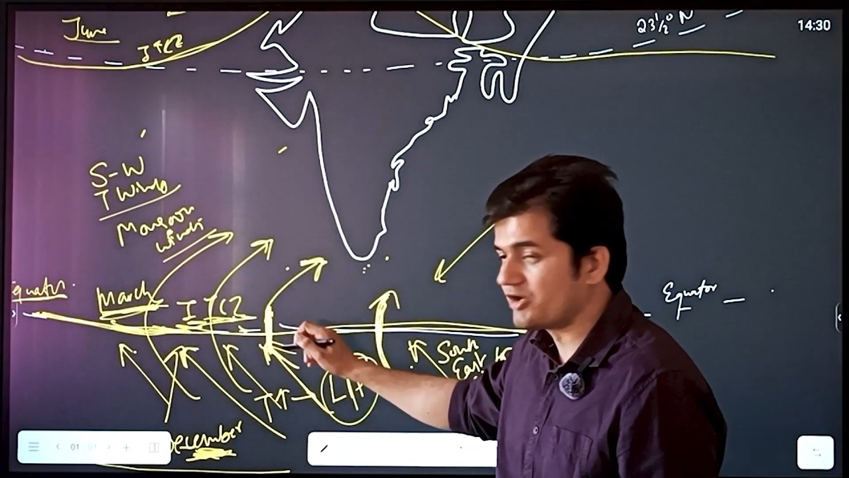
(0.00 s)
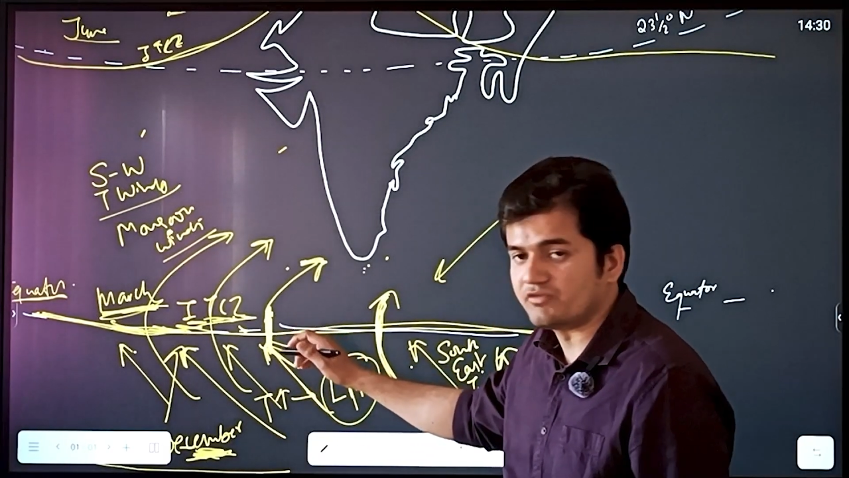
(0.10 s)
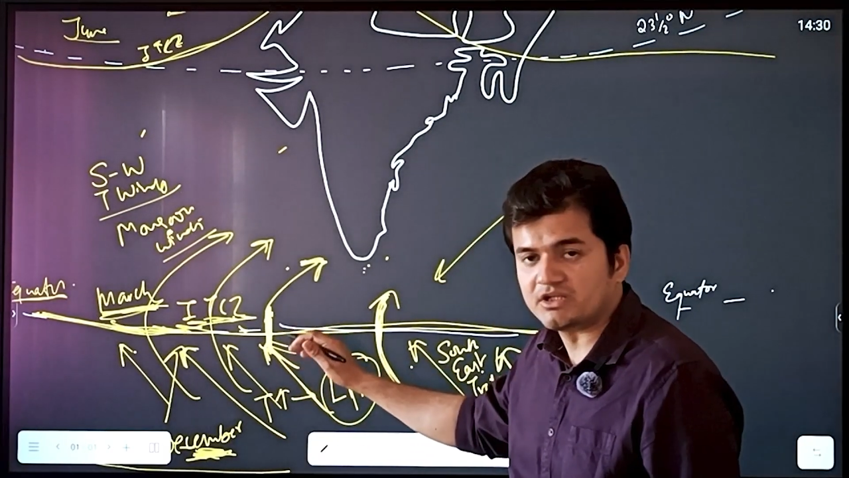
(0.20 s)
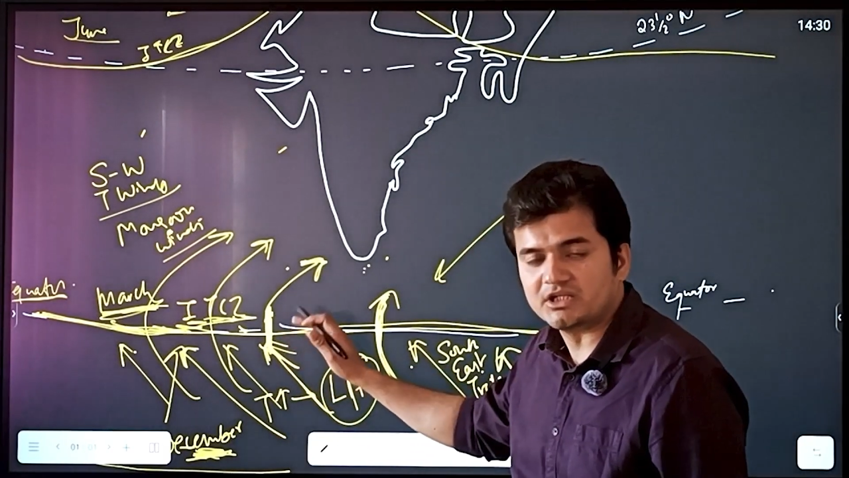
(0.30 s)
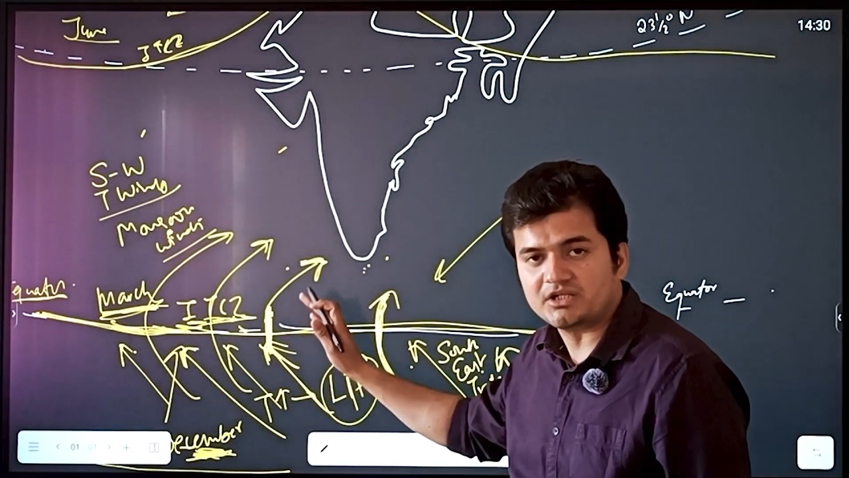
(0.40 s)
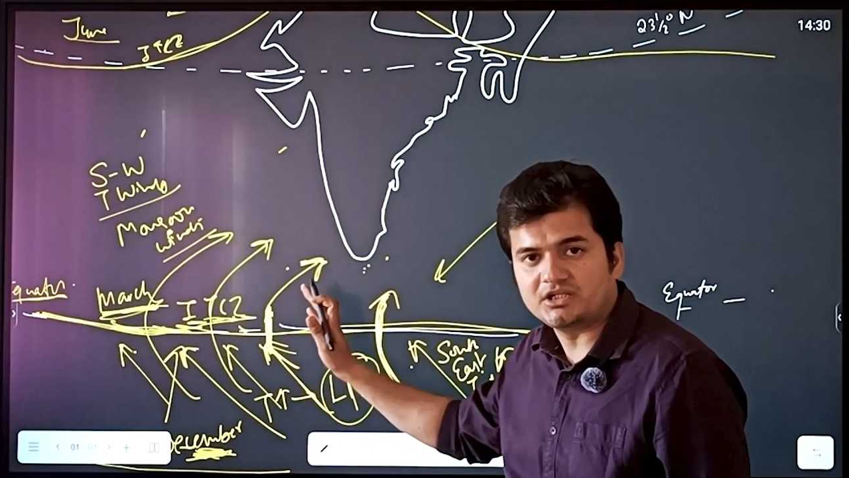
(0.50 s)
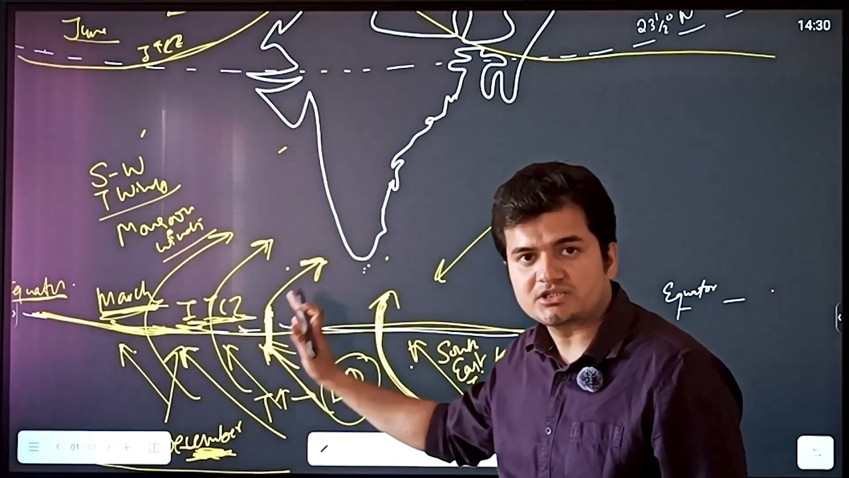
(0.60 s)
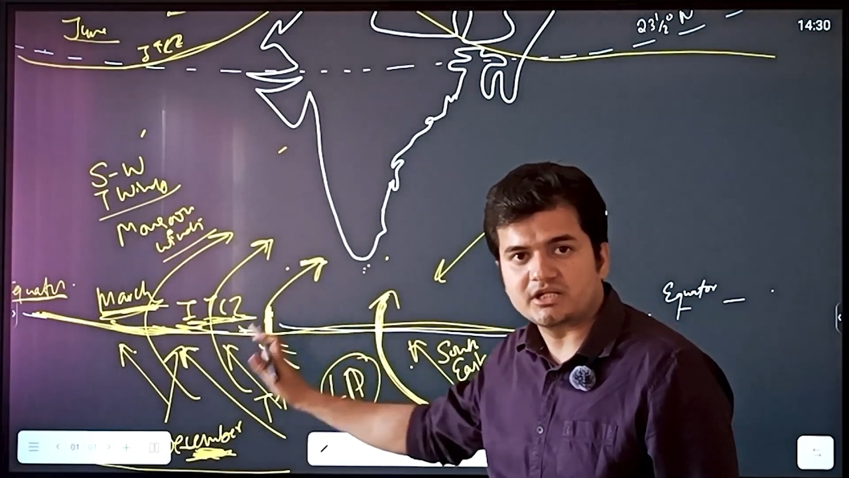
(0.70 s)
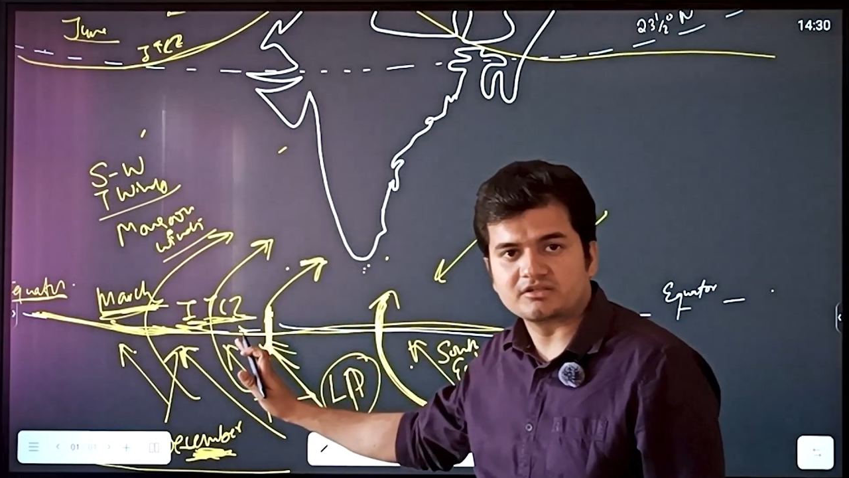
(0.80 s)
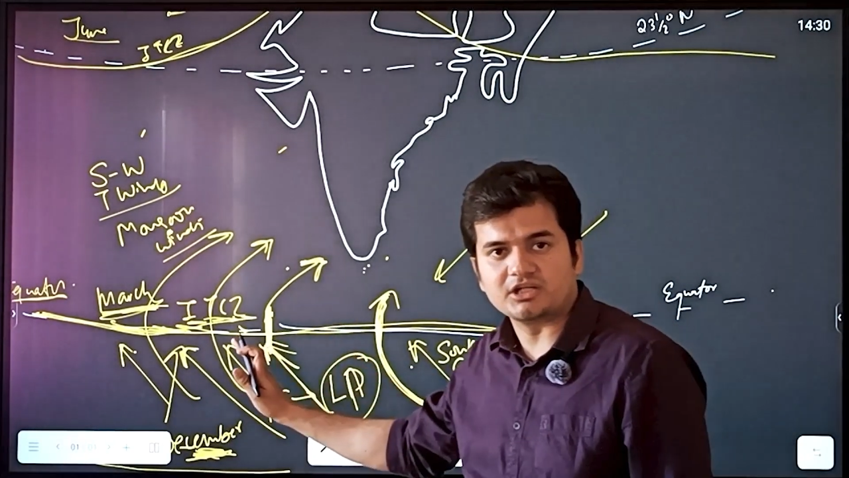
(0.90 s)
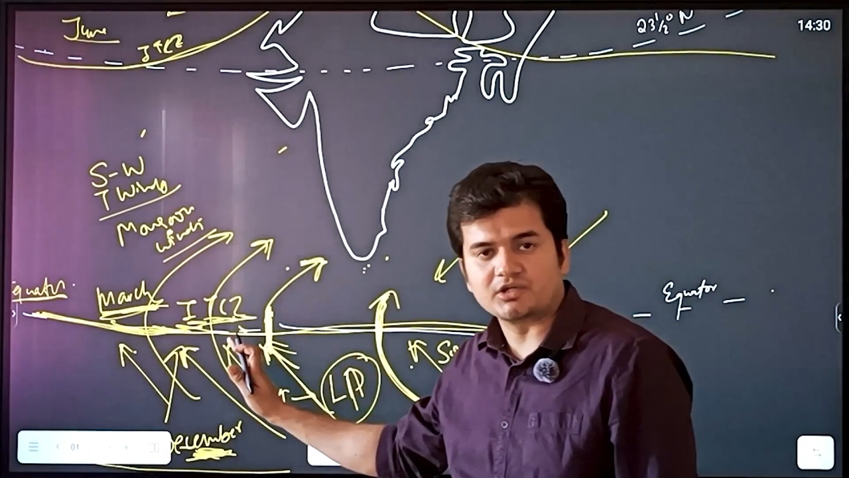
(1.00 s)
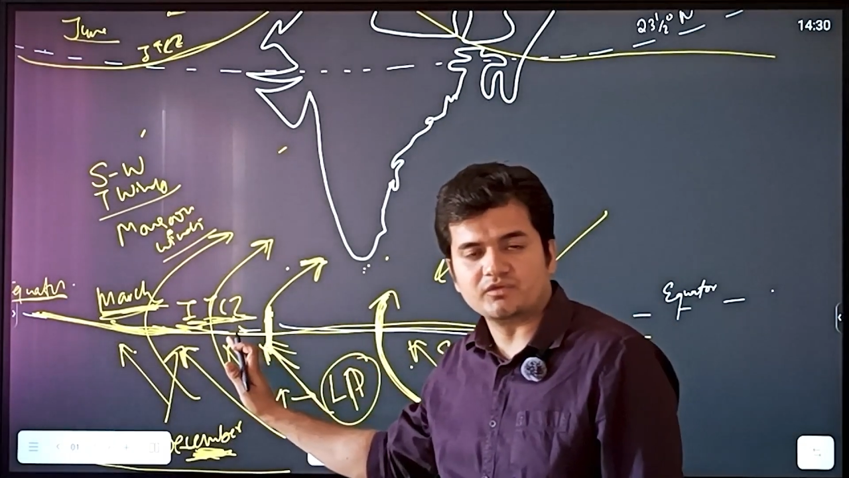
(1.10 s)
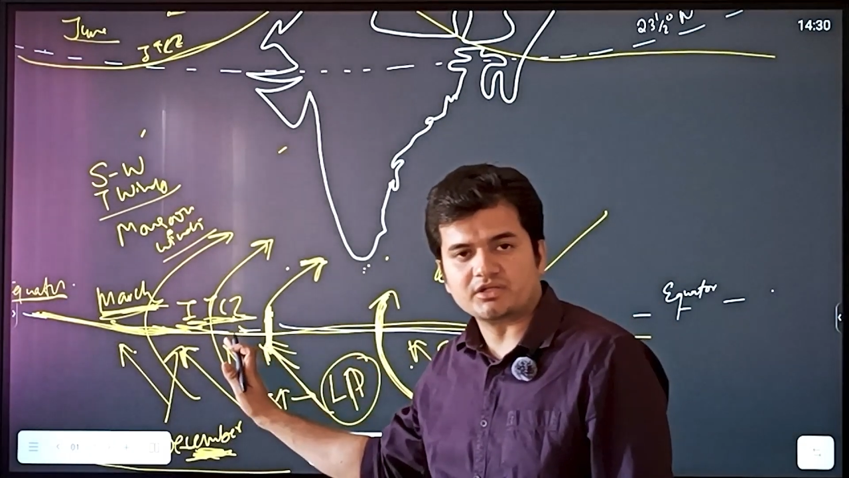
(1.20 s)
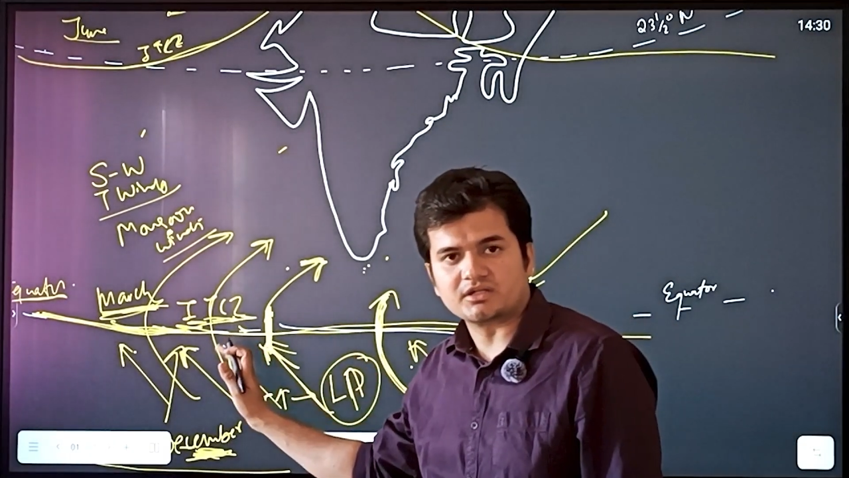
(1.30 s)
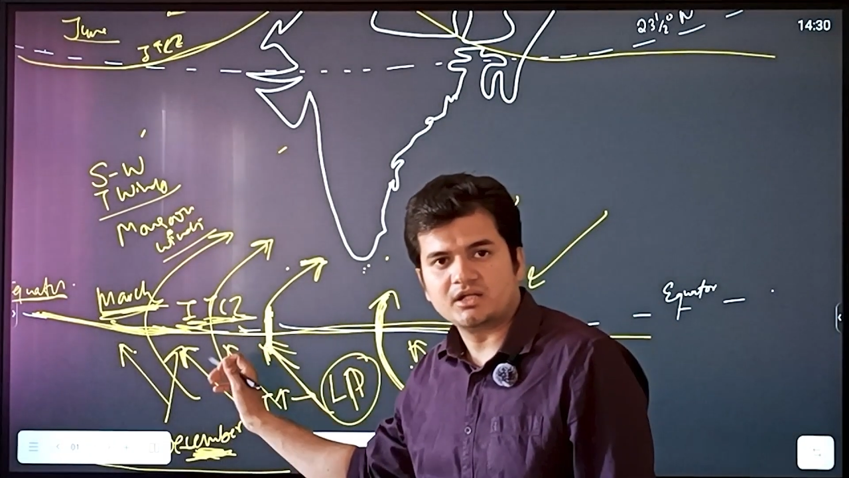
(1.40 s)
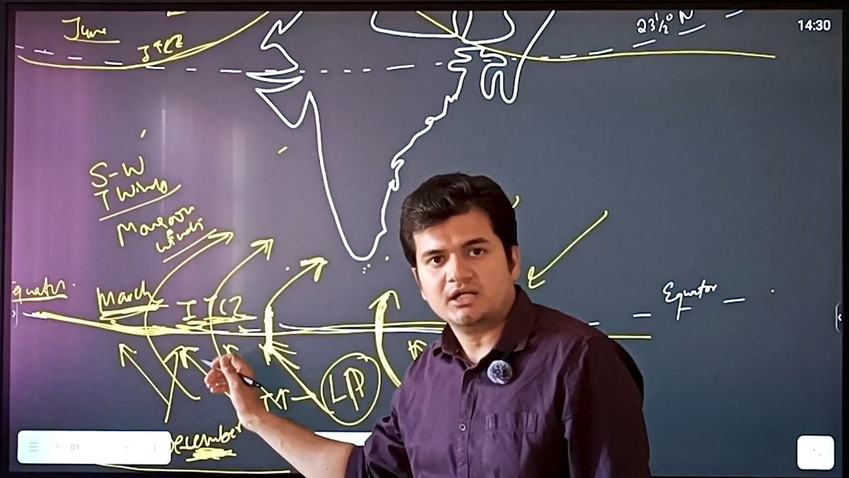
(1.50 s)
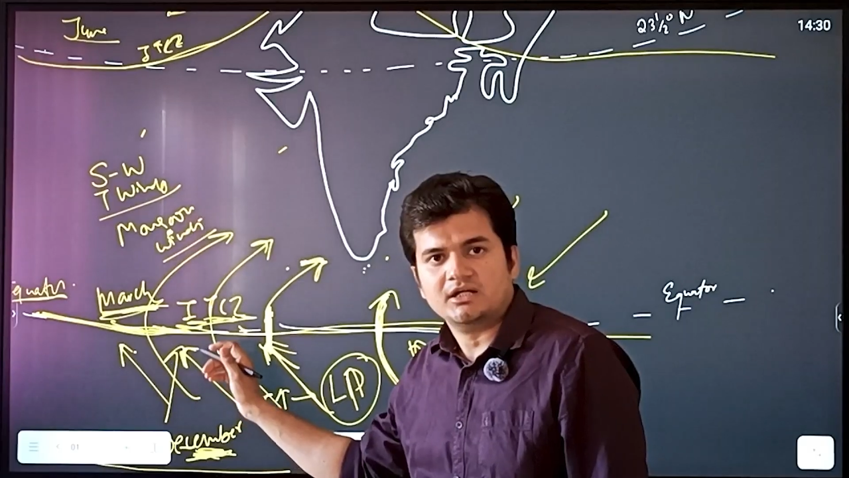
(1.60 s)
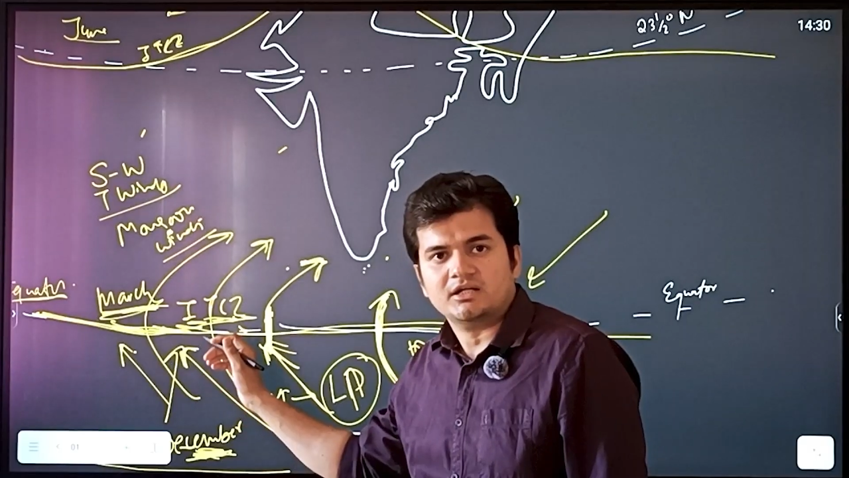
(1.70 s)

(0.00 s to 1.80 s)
And when they reach at the equator,